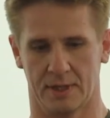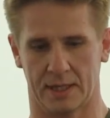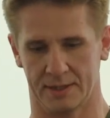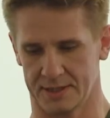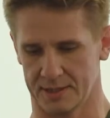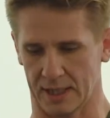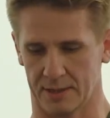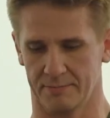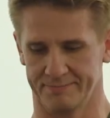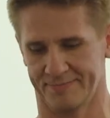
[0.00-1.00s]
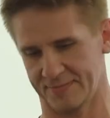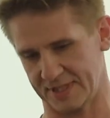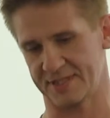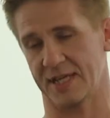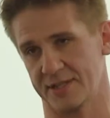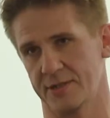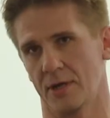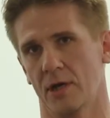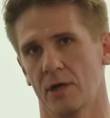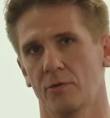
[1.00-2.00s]
And it's like, that's
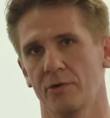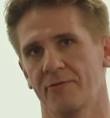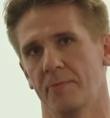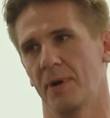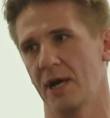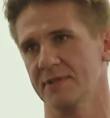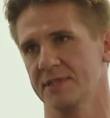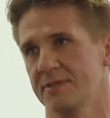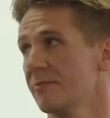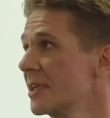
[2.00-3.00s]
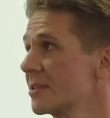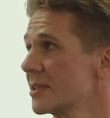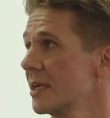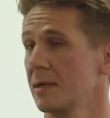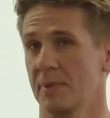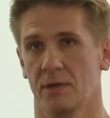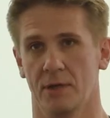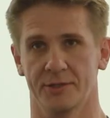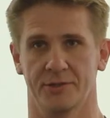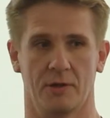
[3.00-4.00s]
uh, good for privacy reasons, but
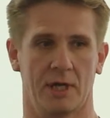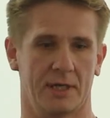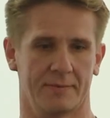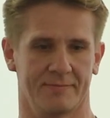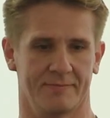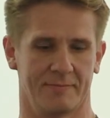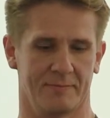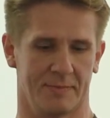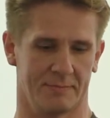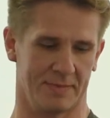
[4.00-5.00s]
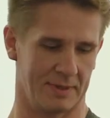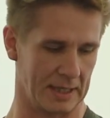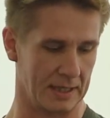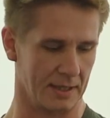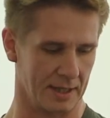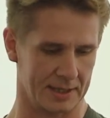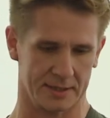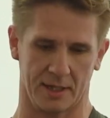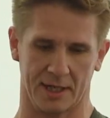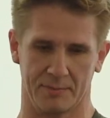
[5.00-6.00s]
also like in
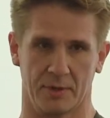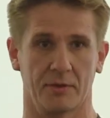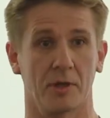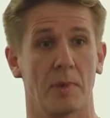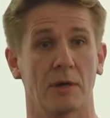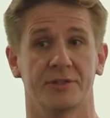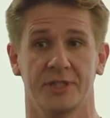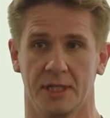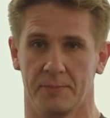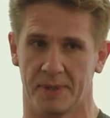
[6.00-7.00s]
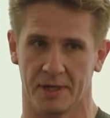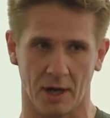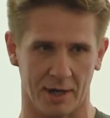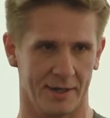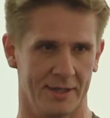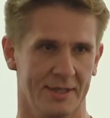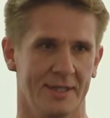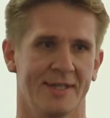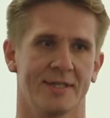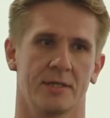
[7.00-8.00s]
next slide, I'm talking about GDPR.
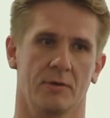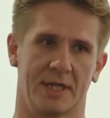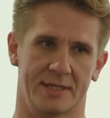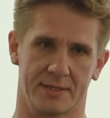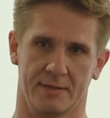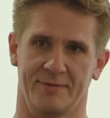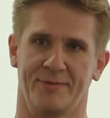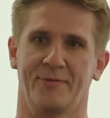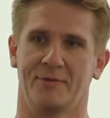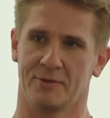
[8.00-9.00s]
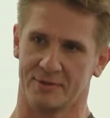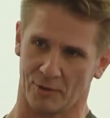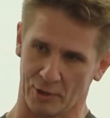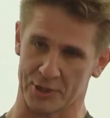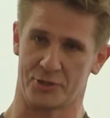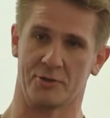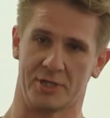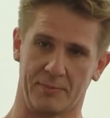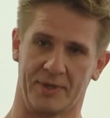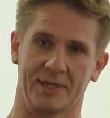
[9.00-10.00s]
So that's also
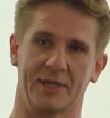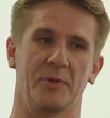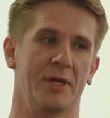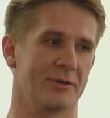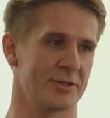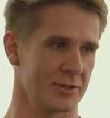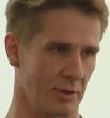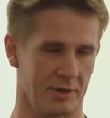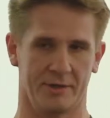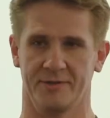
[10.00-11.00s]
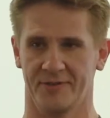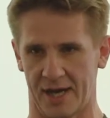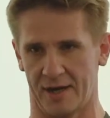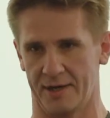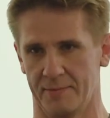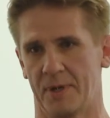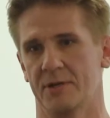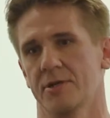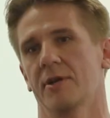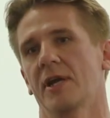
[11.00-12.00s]
something that we don't store their
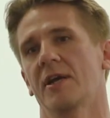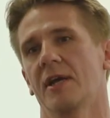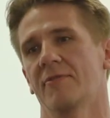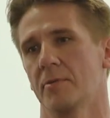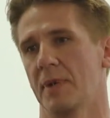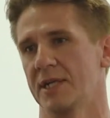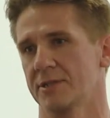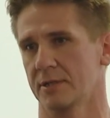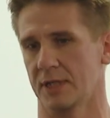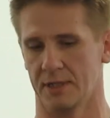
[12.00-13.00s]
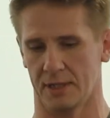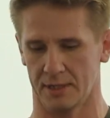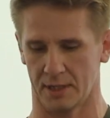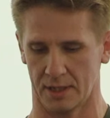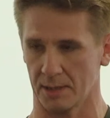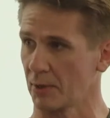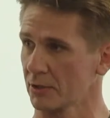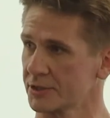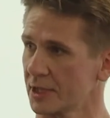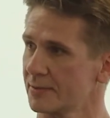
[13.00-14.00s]
personal in information in, in, in the
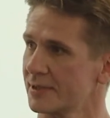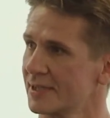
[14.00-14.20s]
blockchain.